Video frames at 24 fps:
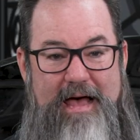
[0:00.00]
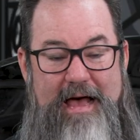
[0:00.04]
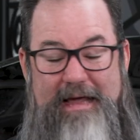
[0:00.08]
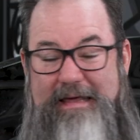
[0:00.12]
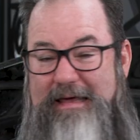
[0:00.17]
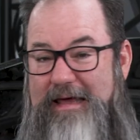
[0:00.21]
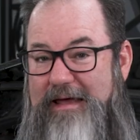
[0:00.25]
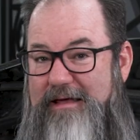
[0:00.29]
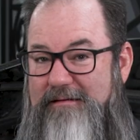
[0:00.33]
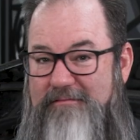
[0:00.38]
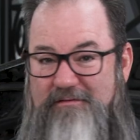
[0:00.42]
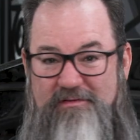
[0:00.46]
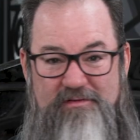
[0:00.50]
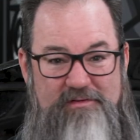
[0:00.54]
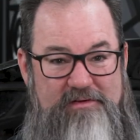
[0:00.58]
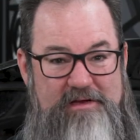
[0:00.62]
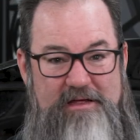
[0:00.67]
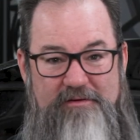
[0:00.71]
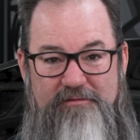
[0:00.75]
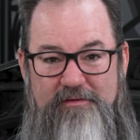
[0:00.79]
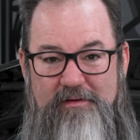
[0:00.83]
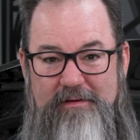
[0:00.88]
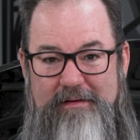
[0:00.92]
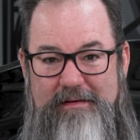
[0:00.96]
I can't
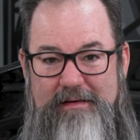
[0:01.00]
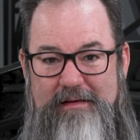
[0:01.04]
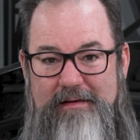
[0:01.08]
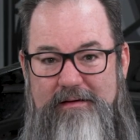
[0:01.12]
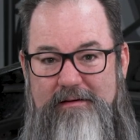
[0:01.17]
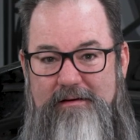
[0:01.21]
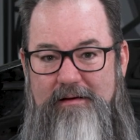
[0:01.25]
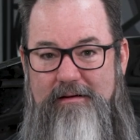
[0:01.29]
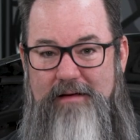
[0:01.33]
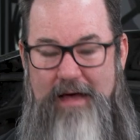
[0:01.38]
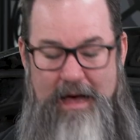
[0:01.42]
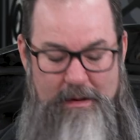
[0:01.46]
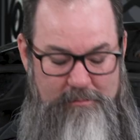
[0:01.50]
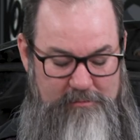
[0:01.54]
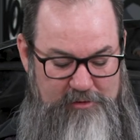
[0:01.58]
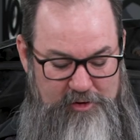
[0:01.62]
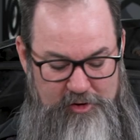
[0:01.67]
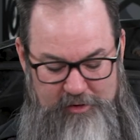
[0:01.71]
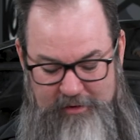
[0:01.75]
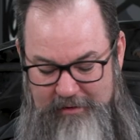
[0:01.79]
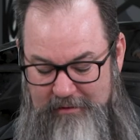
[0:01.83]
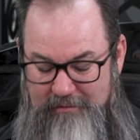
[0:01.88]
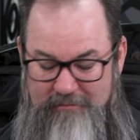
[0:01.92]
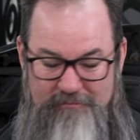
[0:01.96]
sniff a leak. I'm
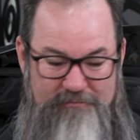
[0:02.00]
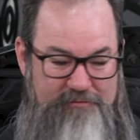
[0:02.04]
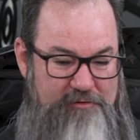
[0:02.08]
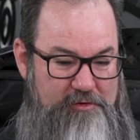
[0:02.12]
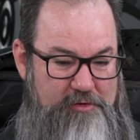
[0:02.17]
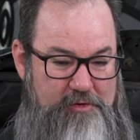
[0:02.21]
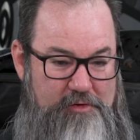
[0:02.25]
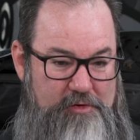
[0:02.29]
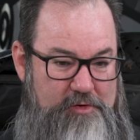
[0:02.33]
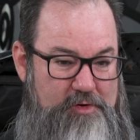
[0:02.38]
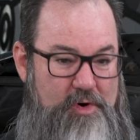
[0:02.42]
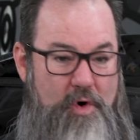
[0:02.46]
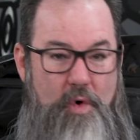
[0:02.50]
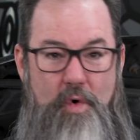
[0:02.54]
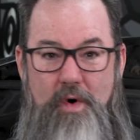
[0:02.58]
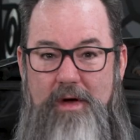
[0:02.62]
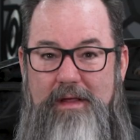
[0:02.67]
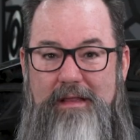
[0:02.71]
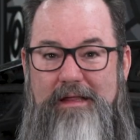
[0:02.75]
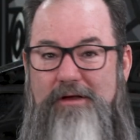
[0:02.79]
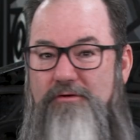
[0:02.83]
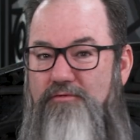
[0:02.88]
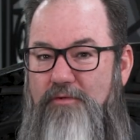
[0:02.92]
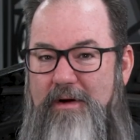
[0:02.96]
looking for
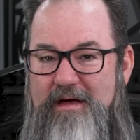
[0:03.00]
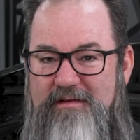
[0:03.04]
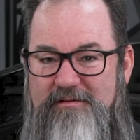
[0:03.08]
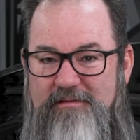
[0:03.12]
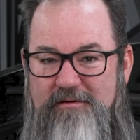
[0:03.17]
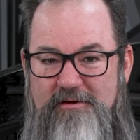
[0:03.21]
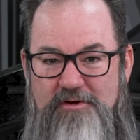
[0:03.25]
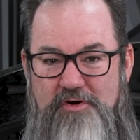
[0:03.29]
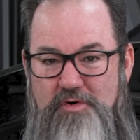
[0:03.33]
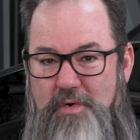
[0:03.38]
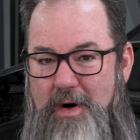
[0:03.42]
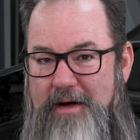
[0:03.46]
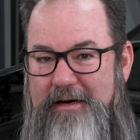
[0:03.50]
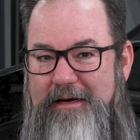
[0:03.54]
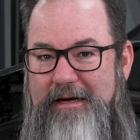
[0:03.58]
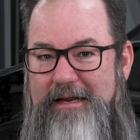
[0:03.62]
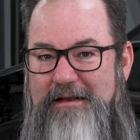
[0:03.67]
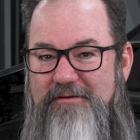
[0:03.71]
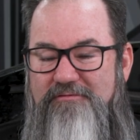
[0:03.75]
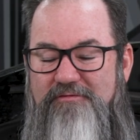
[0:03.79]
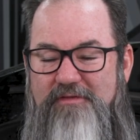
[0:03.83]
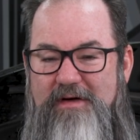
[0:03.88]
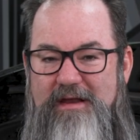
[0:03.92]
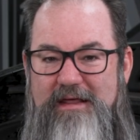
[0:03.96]
oily residue on
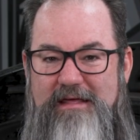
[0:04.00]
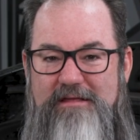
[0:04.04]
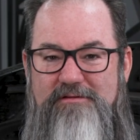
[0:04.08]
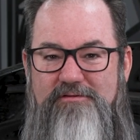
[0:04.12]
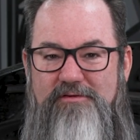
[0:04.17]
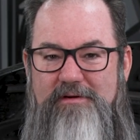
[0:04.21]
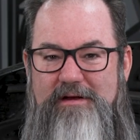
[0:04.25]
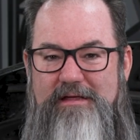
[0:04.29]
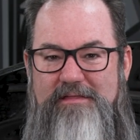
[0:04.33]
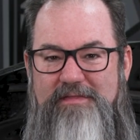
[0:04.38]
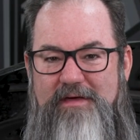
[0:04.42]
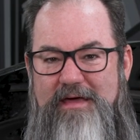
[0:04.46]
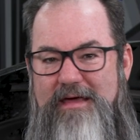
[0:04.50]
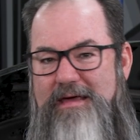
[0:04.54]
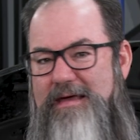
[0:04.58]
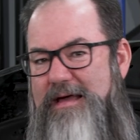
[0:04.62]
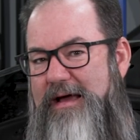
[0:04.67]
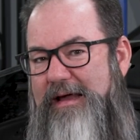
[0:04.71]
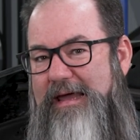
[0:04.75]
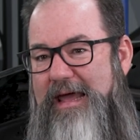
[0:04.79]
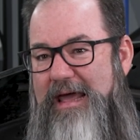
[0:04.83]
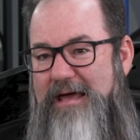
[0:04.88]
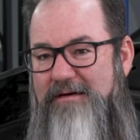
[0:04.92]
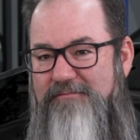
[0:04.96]
any fittings or
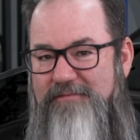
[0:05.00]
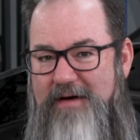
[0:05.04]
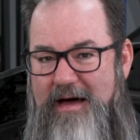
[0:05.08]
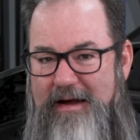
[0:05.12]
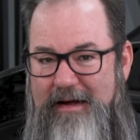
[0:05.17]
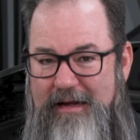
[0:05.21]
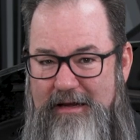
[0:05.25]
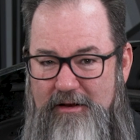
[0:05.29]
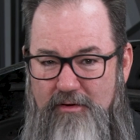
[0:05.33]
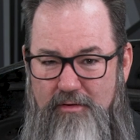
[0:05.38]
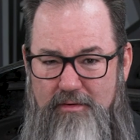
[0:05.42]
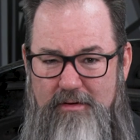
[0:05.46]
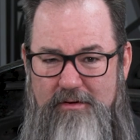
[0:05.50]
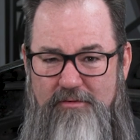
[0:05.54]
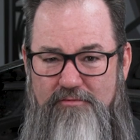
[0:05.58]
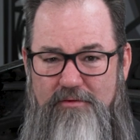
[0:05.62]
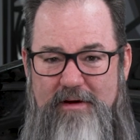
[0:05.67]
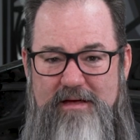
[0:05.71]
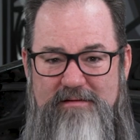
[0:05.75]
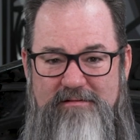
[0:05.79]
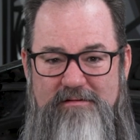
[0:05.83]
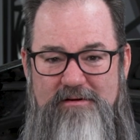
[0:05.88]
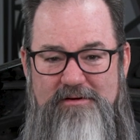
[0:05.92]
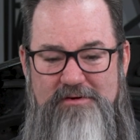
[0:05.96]
anything. I can't find any oily
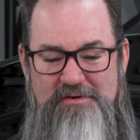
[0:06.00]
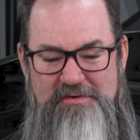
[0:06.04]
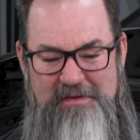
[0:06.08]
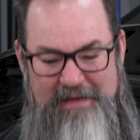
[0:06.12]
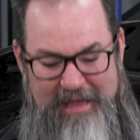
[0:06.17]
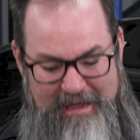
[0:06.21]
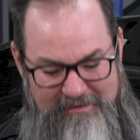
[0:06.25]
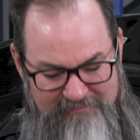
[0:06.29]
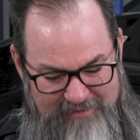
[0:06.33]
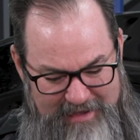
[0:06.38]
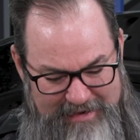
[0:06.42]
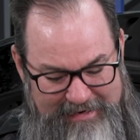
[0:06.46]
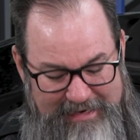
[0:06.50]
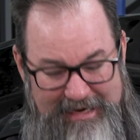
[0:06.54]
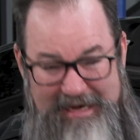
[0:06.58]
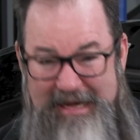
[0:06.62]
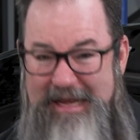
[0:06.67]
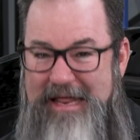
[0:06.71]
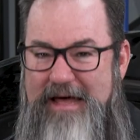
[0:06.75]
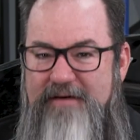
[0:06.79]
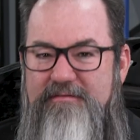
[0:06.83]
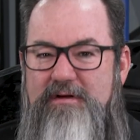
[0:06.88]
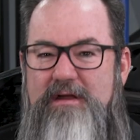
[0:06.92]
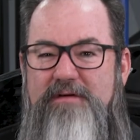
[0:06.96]
residue. I can't find
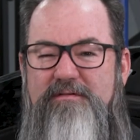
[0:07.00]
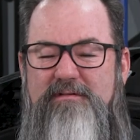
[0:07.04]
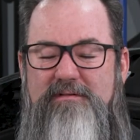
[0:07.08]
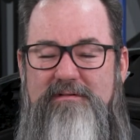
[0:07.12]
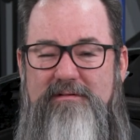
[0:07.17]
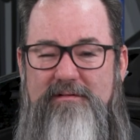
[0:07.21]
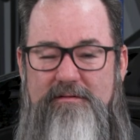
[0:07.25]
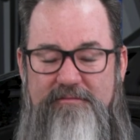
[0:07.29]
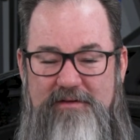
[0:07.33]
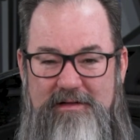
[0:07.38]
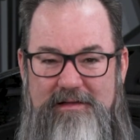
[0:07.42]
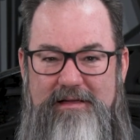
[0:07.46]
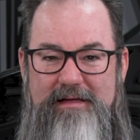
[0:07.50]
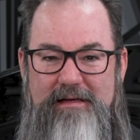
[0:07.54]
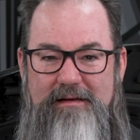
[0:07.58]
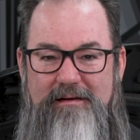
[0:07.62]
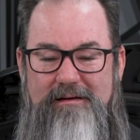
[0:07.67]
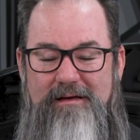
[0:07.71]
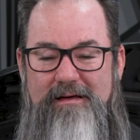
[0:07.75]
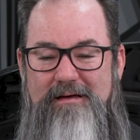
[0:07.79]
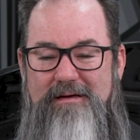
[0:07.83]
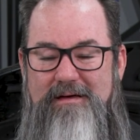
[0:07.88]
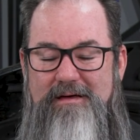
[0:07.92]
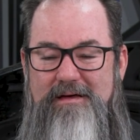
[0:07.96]
any evidence of a
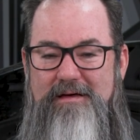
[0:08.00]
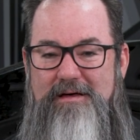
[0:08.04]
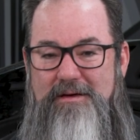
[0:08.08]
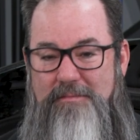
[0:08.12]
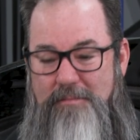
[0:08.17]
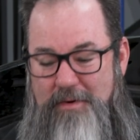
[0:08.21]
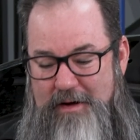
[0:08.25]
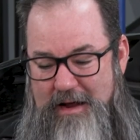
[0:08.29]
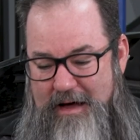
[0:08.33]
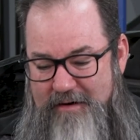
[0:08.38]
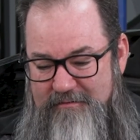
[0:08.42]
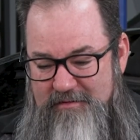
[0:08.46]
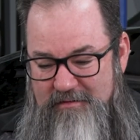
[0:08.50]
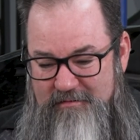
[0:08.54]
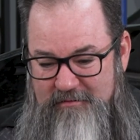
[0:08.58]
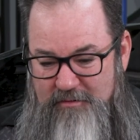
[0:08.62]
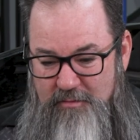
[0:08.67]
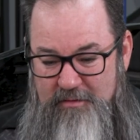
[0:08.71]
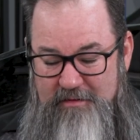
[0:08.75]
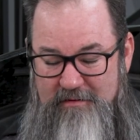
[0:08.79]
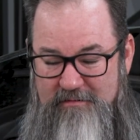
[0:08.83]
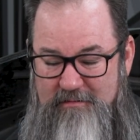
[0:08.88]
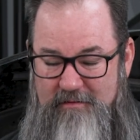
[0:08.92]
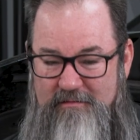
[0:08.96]
leak. But
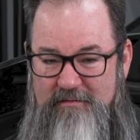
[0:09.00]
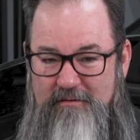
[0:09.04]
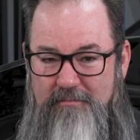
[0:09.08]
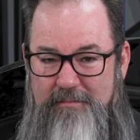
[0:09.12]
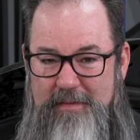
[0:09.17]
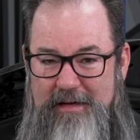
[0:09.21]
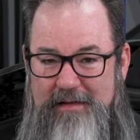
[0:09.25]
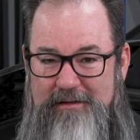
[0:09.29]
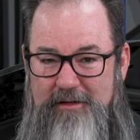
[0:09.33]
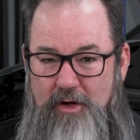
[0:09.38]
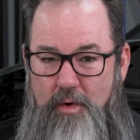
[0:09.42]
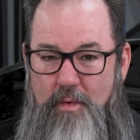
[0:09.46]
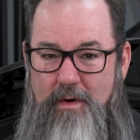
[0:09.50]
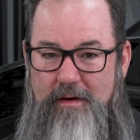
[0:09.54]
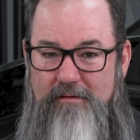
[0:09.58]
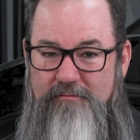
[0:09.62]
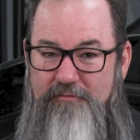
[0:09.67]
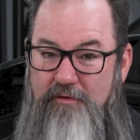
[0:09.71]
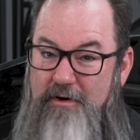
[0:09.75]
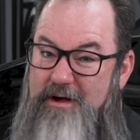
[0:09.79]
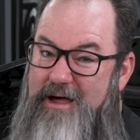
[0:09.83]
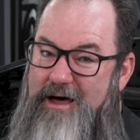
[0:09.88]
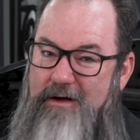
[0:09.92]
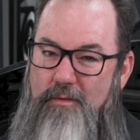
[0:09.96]
obviously with the system being low on
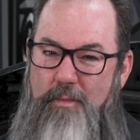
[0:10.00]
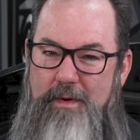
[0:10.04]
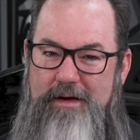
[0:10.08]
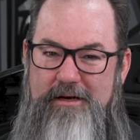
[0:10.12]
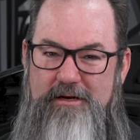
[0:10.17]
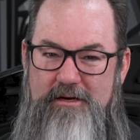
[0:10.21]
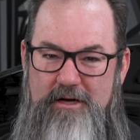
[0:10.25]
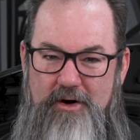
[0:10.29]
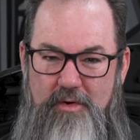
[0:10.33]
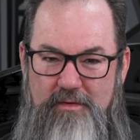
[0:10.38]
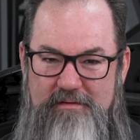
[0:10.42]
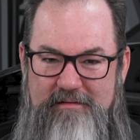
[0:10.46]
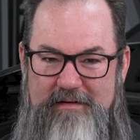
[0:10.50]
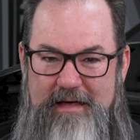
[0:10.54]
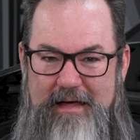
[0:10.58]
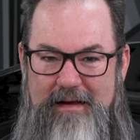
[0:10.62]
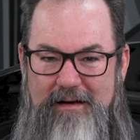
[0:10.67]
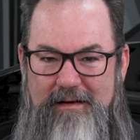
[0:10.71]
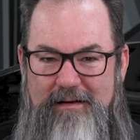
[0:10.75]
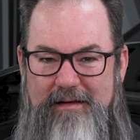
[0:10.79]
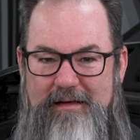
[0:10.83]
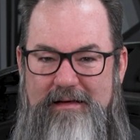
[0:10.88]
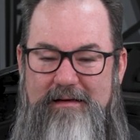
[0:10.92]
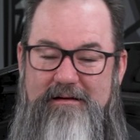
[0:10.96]
Freon, we know it's
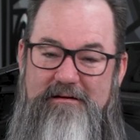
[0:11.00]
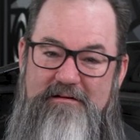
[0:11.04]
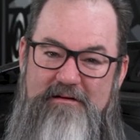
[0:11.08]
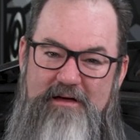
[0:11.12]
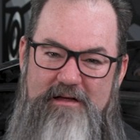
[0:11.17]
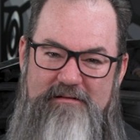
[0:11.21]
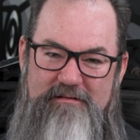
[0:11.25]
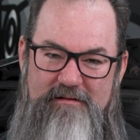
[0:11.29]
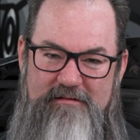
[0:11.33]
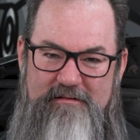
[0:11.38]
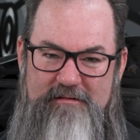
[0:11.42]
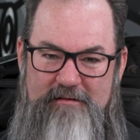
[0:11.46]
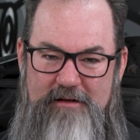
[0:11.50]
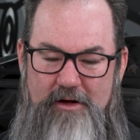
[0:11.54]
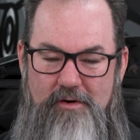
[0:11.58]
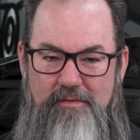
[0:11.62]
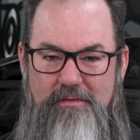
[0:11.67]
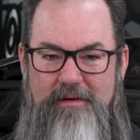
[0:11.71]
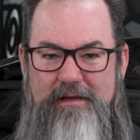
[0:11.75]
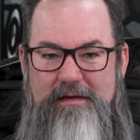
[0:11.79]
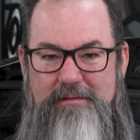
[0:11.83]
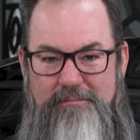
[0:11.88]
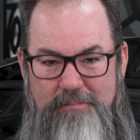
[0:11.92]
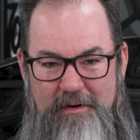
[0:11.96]
got a leak. It's a
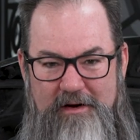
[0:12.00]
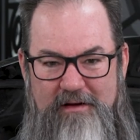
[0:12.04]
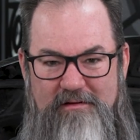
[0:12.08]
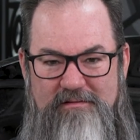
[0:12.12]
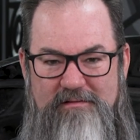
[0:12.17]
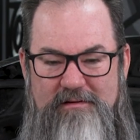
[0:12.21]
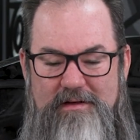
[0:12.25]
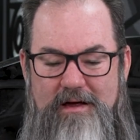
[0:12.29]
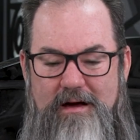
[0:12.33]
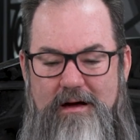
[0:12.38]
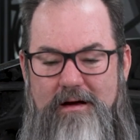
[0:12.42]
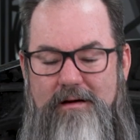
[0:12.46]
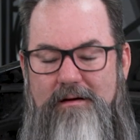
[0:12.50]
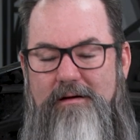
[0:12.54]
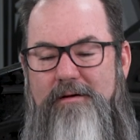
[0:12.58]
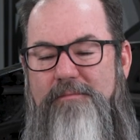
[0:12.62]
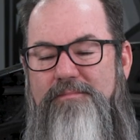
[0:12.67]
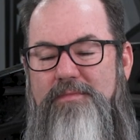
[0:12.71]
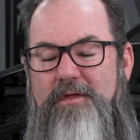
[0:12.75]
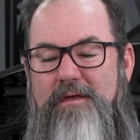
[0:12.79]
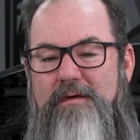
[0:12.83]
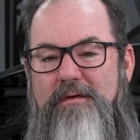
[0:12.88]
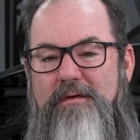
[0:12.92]
slow leak, but it's there.